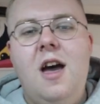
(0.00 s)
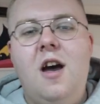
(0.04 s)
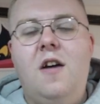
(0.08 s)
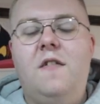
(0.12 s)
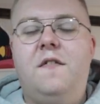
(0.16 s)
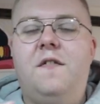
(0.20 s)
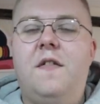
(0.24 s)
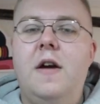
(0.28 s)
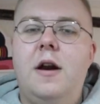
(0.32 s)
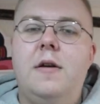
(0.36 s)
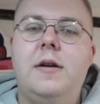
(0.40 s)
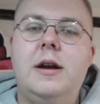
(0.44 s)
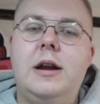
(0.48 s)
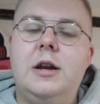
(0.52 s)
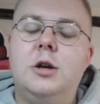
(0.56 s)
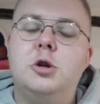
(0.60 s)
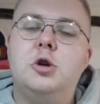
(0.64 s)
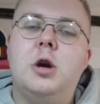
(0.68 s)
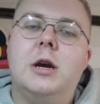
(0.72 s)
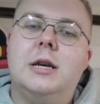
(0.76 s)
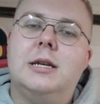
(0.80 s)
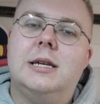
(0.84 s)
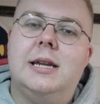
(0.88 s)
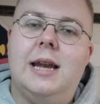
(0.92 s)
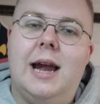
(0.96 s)
a very
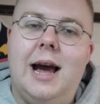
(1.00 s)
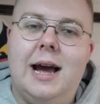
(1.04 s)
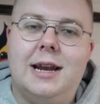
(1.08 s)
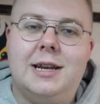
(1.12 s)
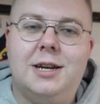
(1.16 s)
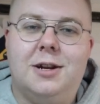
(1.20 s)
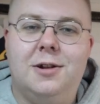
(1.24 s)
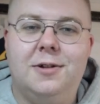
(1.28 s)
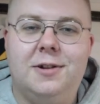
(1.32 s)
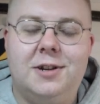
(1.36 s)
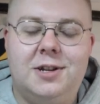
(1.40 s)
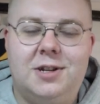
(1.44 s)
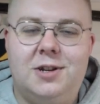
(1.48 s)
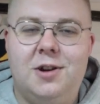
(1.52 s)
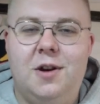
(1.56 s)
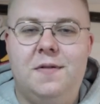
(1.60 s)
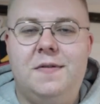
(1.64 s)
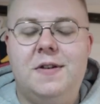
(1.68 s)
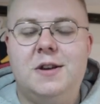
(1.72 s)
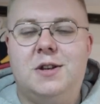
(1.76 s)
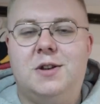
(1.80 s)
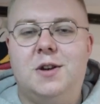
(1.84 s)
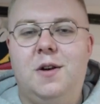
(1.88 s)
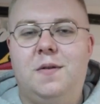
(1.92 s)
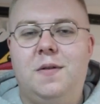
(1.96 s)
interesting article has
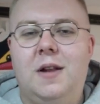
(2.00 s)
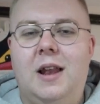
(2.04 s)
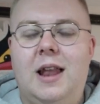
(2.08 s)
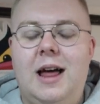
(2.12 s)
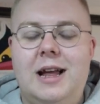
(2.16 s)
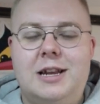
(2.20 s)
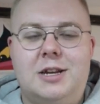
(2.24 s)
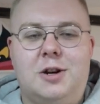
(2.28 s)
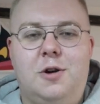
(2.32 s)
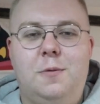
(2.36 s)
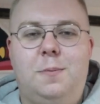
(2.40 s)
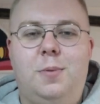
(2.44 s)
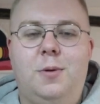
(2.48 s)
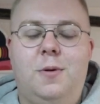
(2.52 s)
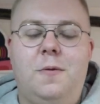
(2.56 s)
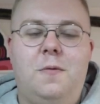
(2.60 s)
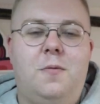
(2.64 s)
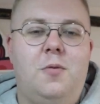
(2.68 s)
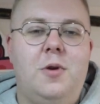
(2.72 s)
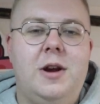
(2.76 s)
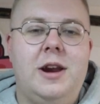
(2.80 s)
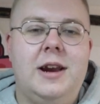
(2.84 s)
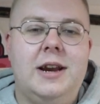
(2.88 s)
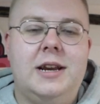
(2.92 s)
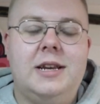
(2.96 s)
surfaced over the last couple
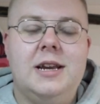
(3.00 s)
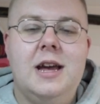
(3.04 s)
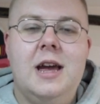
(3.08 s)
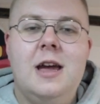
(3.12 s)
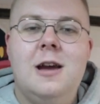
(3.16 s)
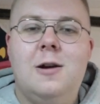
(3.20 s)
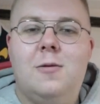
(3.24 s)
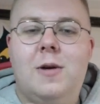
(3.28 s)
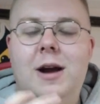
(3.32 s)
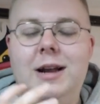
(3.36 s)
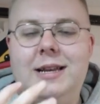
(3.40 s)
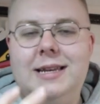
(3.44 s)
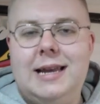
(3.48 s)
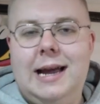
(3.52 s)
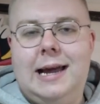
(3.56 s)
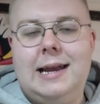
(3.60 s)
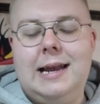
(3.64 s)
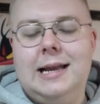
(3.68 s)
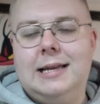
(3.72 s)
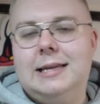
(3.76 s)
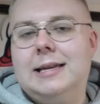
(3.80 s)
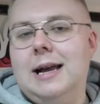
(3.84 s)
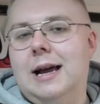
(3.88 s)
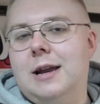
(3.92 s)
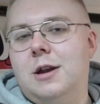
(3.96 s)
of weeks where
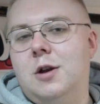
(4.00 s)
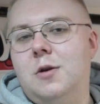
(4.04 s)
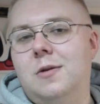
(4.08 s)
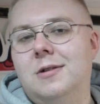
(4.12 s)
Tada San,